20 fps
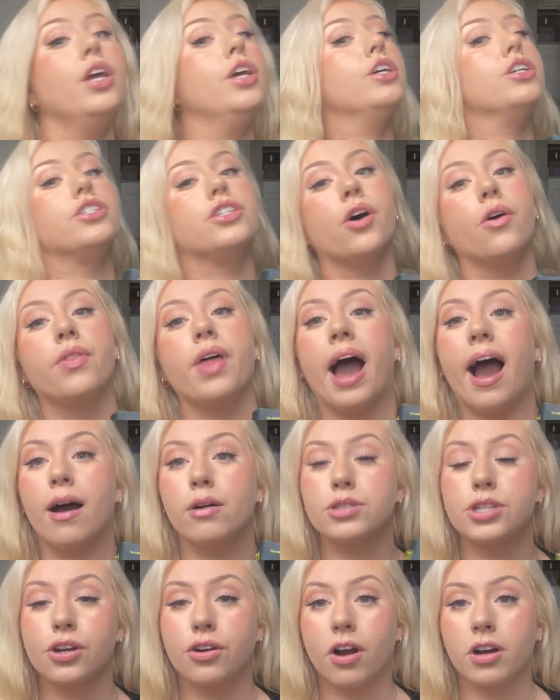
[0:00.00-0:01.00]
So The
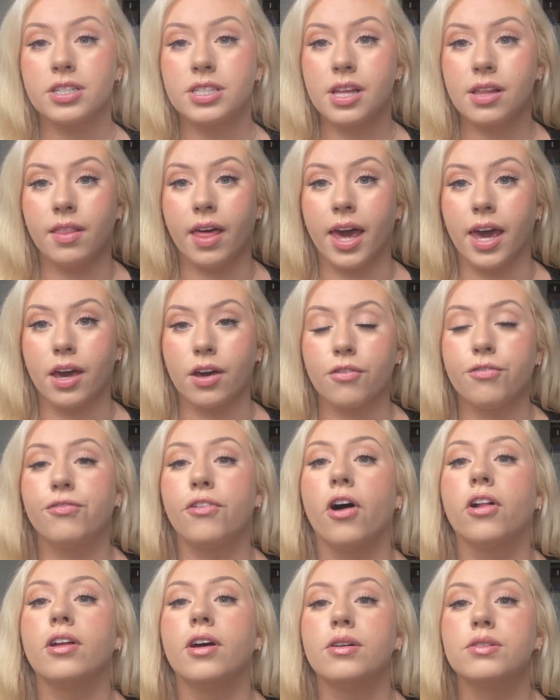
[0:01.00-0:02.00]
House Across the Lake
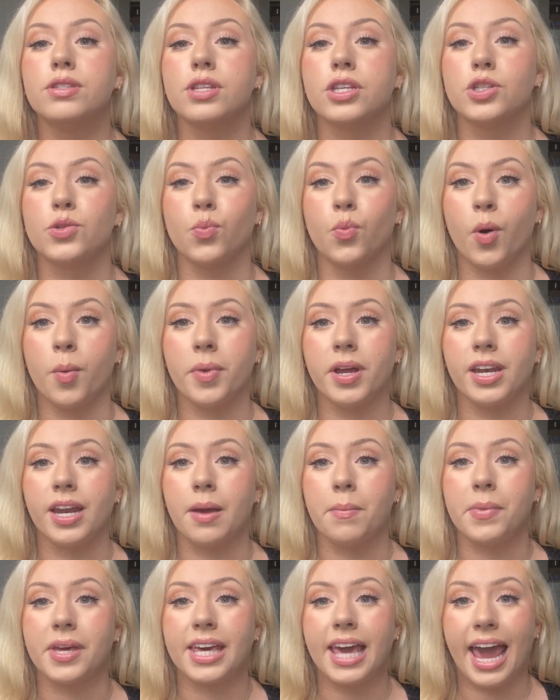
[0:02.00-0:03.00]
follows this woman
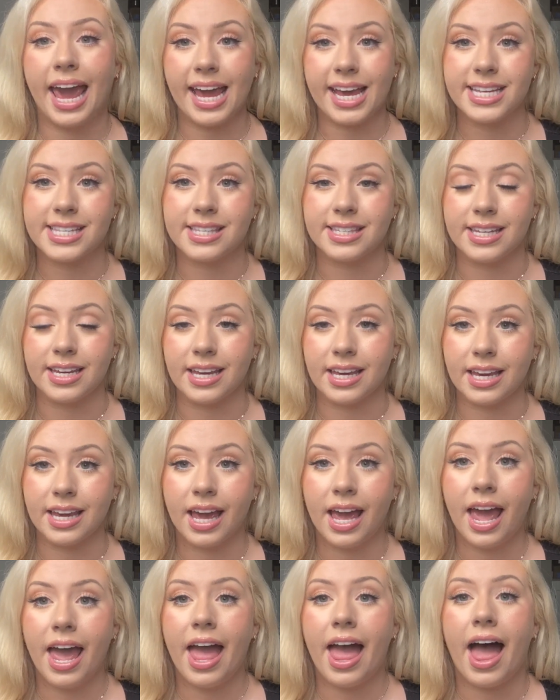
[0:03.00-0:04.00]
named Casey,
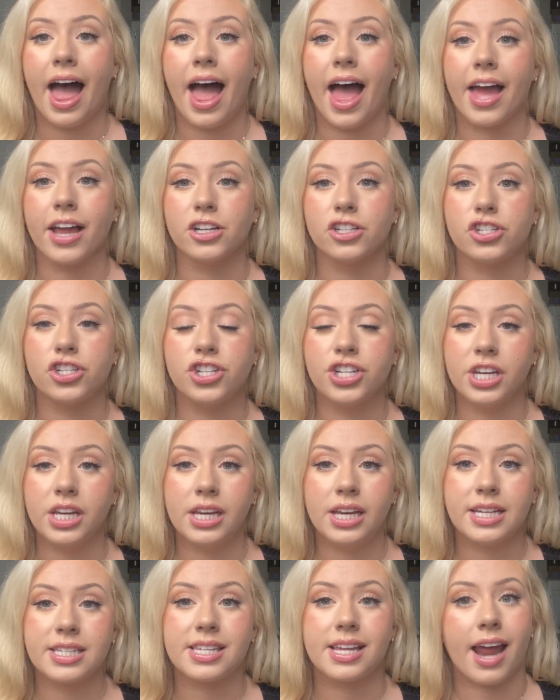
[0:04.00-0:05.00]
and she
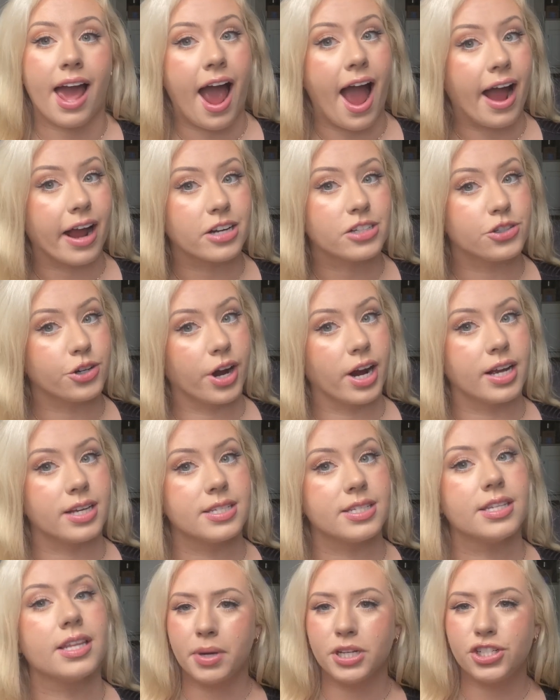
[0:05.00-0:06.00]
is an
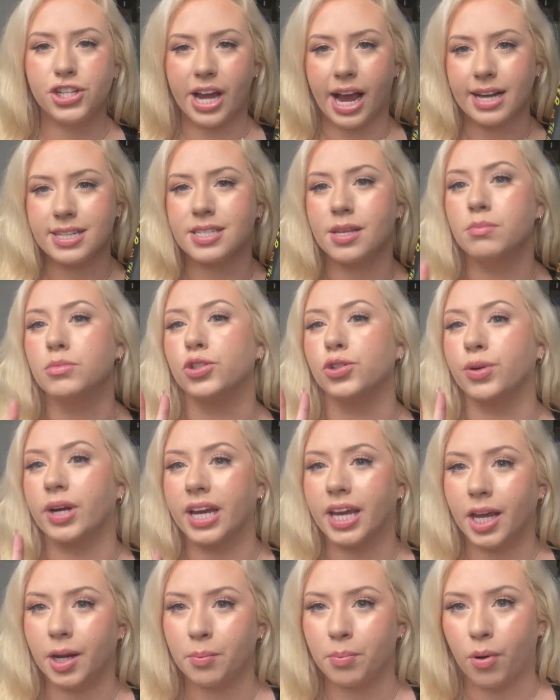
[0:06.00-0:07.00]
actress, but she has some
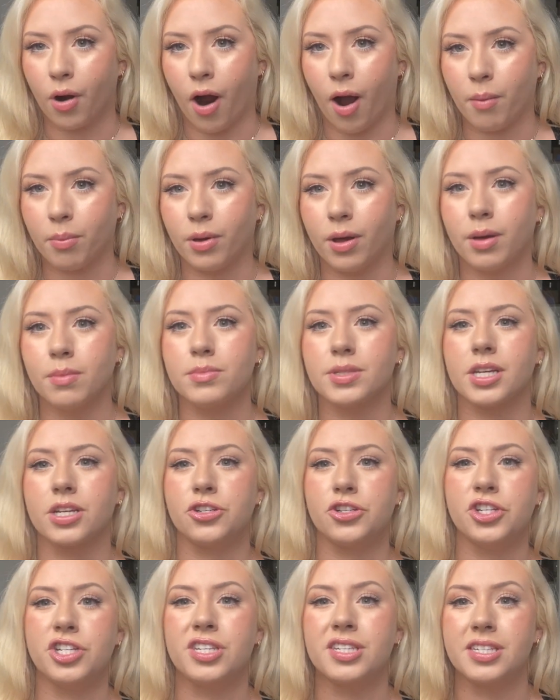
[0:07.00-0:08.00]
drinking problems and
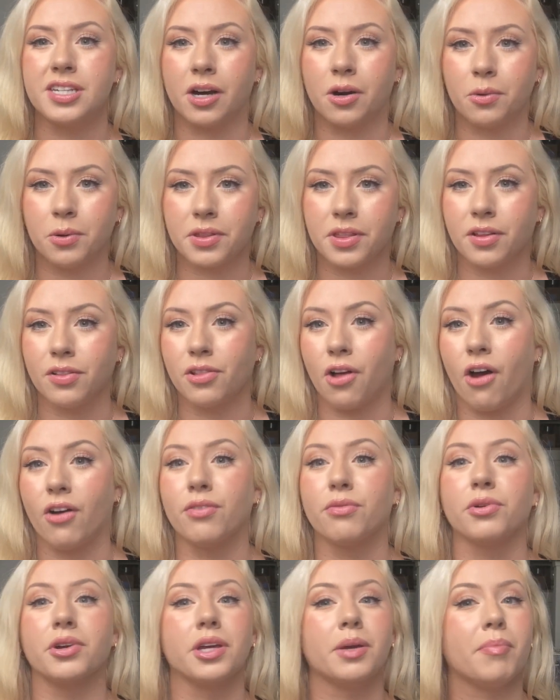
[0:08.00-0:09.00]
she's dealt with a lot
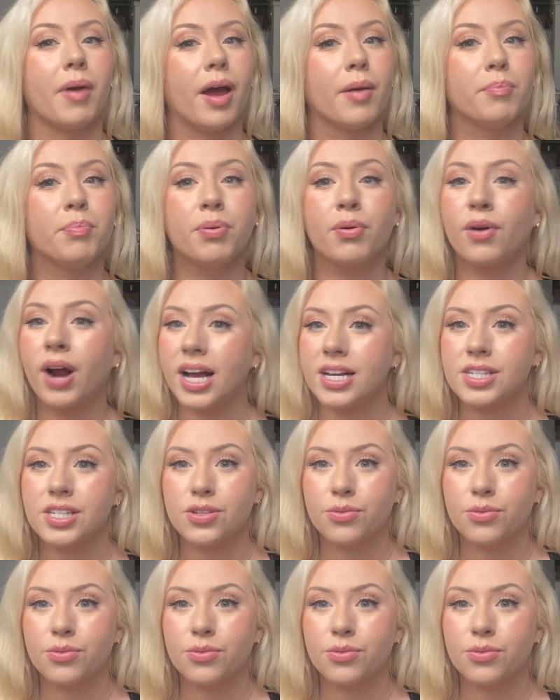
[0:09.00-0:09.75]
of really bad press